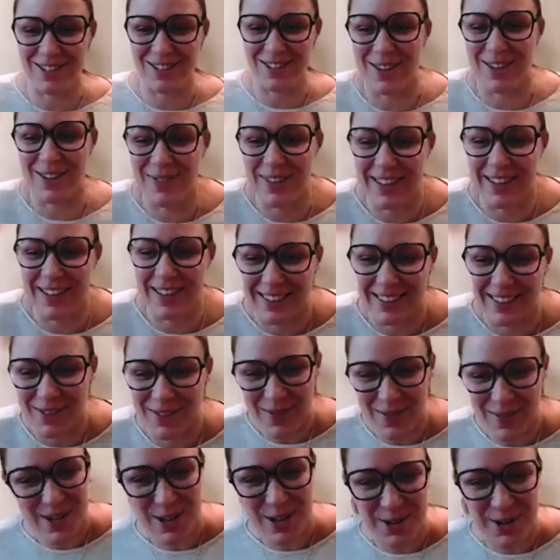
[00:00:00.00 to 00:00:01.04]
to do something a little
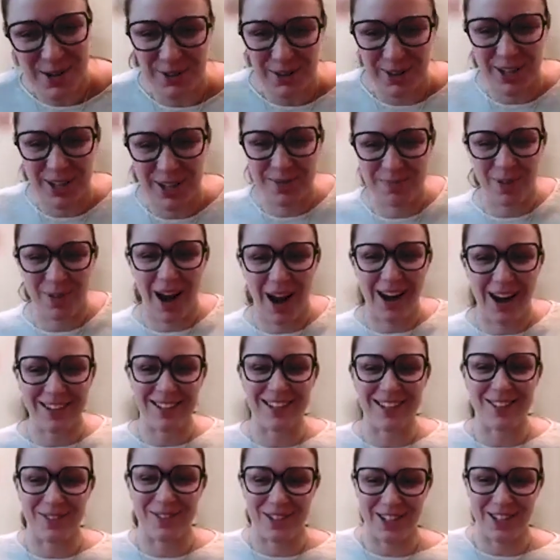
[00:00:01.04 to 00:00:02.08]
bit new for his
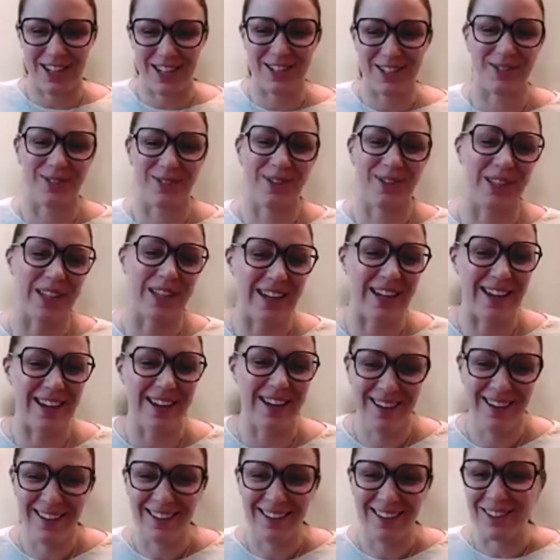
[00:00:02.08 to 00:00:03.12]
practice, which he's really
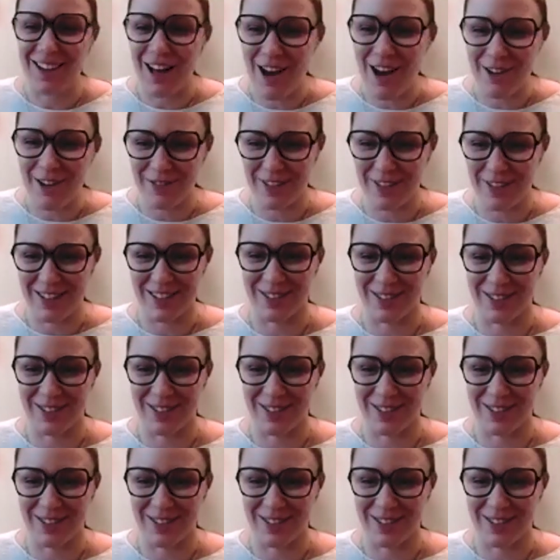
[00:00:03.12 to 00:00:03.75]
loved as